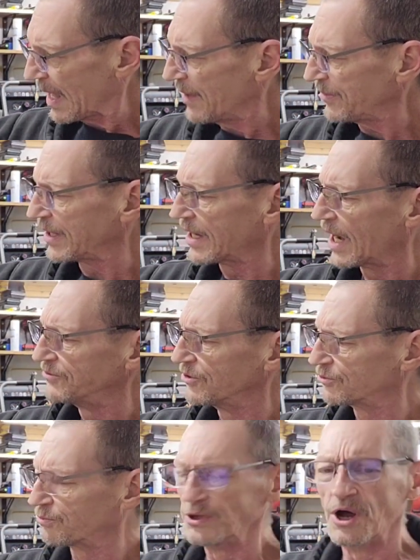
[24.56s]
I think I
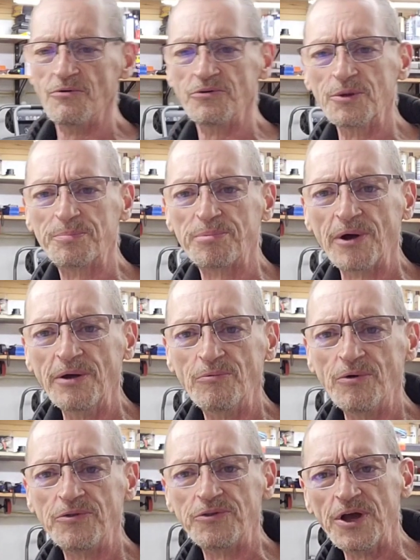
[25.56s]
just went over the
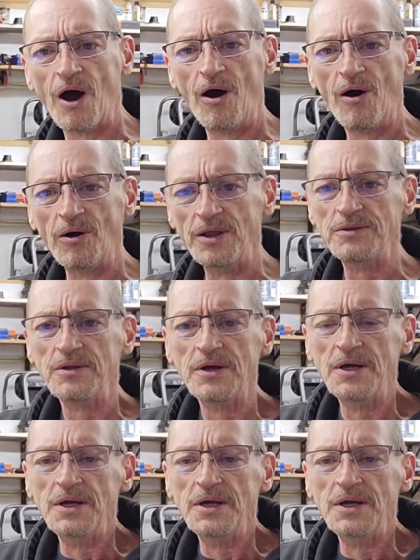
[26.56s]
print with y'all and